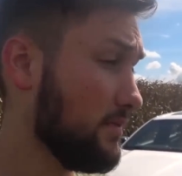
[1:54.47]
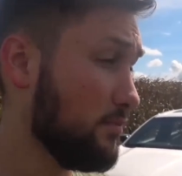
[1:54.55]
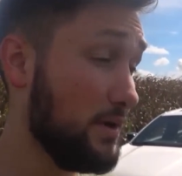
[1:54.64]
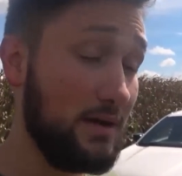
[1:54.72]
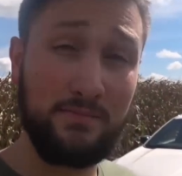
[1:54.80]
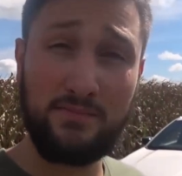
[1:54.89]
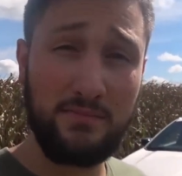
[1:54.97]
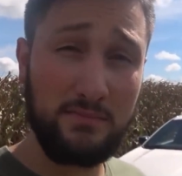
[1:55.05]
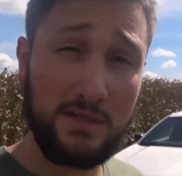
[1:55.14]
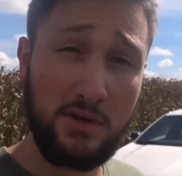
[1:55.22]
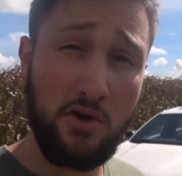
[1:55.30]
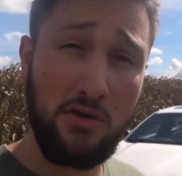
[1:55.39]
But
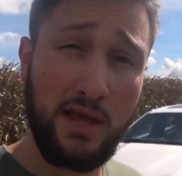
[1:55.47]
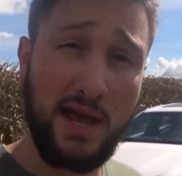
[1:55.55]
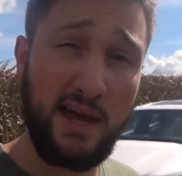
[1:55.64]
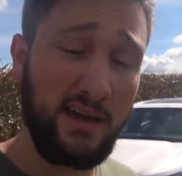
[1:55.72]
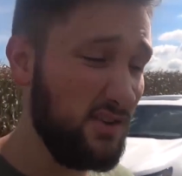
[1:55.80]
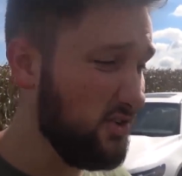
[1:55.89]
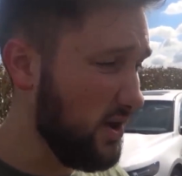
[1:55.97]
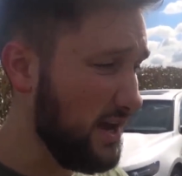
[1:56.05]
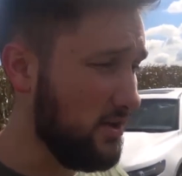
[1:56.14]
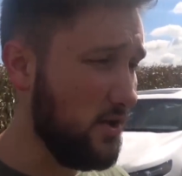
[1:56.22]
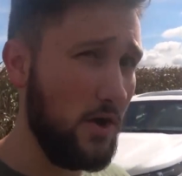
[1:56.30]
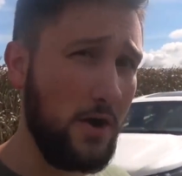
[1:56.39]
zero lag,
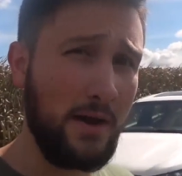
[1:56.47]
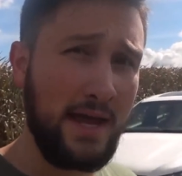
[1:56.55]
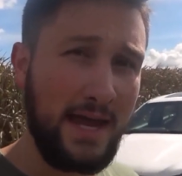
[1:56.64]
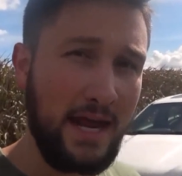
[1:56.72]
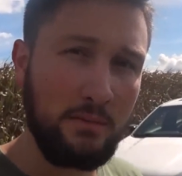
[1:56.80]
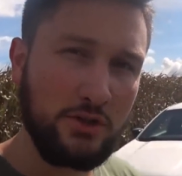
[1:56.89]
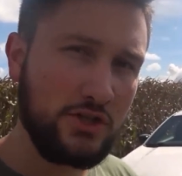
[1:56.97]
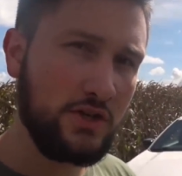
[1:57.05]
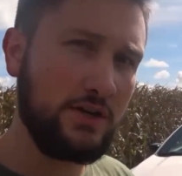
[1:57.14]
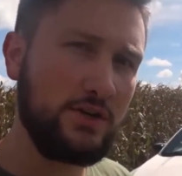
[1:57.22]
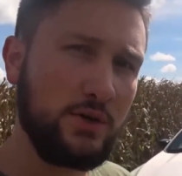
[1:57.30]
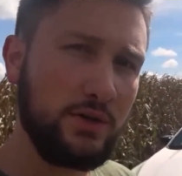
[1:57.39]
great car, and I'm just
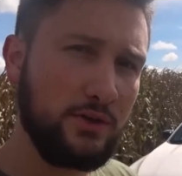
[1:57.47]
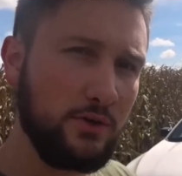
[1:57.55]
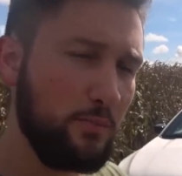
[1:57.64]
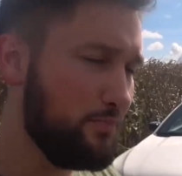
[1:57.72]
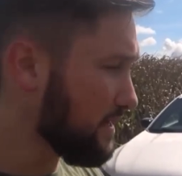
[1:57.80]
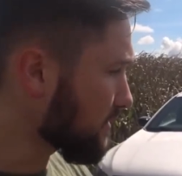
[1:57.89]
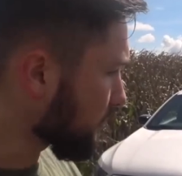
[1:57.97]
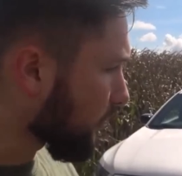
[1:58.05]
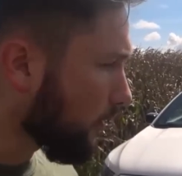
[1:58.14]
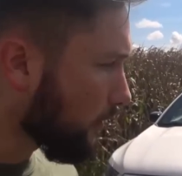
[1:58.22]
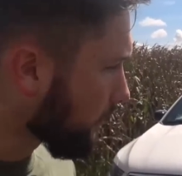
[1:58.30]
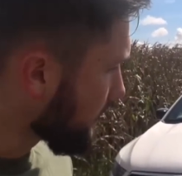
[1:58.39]
going to do a little
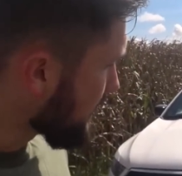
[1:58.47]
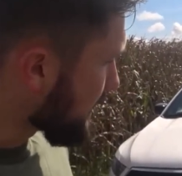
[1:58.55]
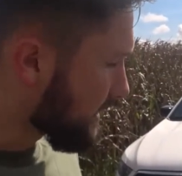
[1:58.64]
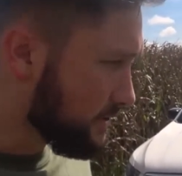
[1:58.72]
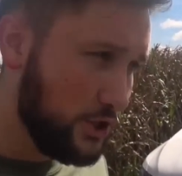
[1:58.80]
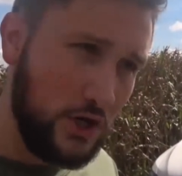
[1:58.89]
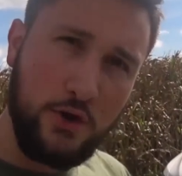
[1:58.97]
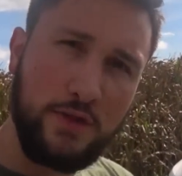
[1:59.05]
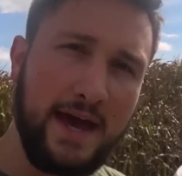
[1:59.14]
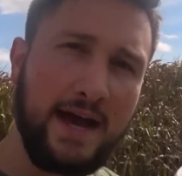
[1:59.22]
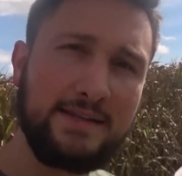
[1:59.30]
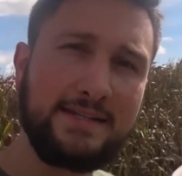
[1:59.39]
B-roll and show you
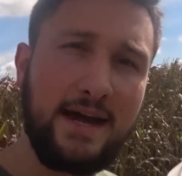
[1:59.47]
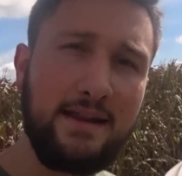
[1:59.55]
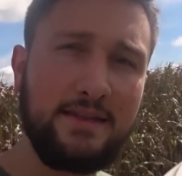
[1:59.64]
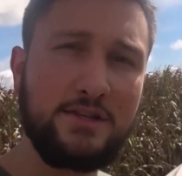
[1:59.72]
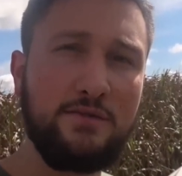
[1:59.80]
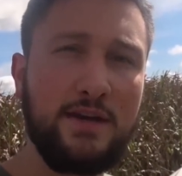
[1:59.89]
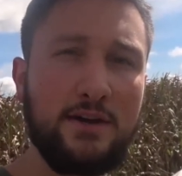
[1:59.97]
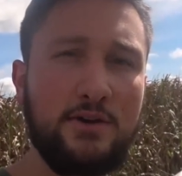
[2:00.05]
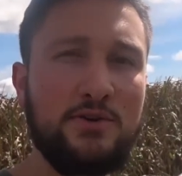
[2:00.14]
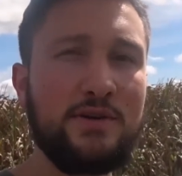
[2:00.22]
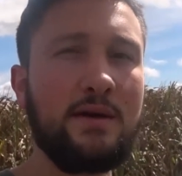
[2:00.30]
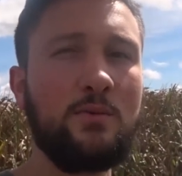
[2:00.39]
the outside of this
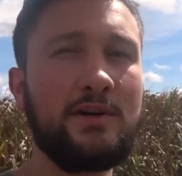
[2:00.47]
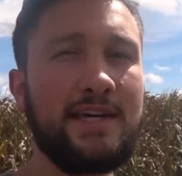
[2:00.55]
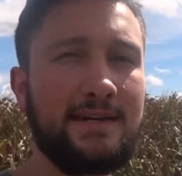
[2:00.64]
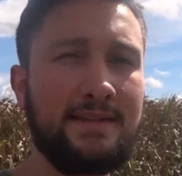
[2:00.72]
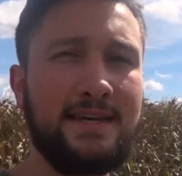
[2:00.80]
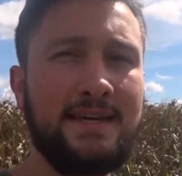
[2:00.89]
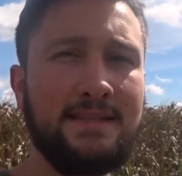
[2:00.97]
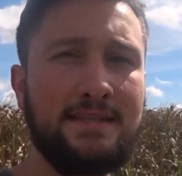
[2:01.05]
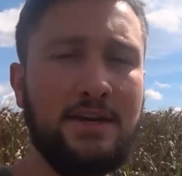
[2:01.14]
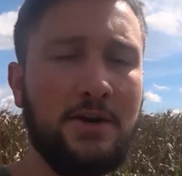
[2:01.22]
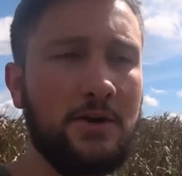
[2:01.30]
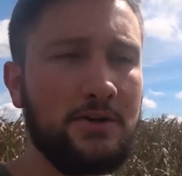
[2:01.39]
vehicle, and then we'll get in the
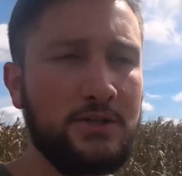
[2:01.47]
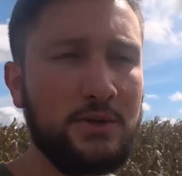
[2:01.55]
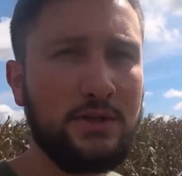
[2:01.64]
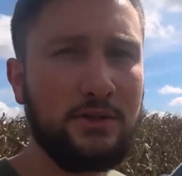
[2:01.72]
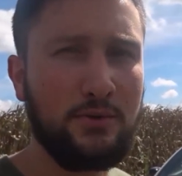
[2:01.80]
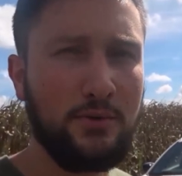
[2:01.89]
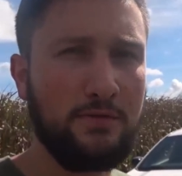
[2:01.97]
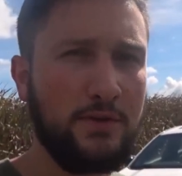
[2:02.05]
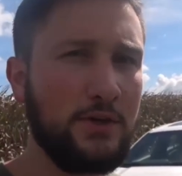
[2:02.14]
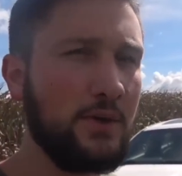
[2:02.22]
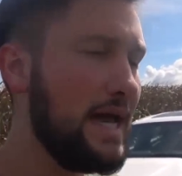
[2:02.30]
interior and do a little review.